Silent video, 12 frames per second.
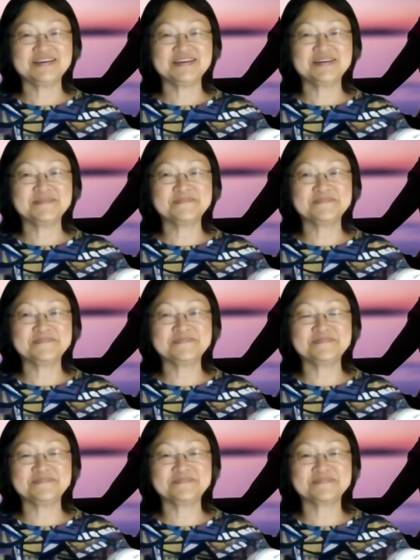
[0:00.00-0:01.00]

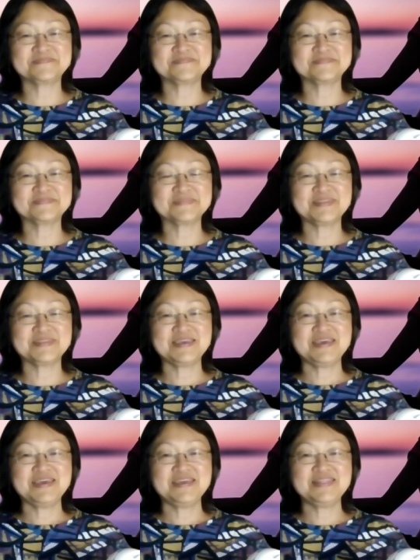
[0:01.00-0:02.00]
In
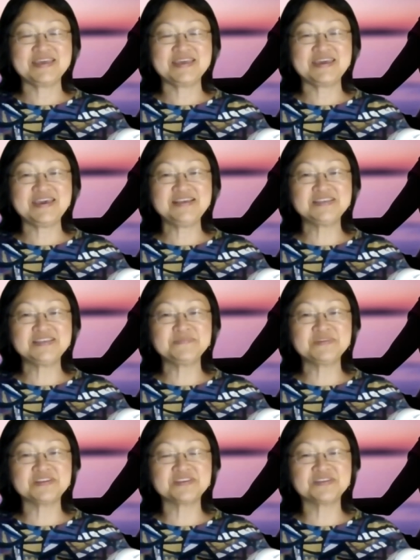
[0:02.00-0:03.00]
that case, I'm
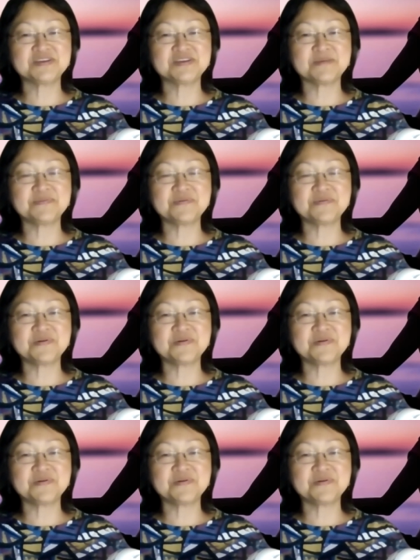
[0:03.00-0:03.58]
going to stop the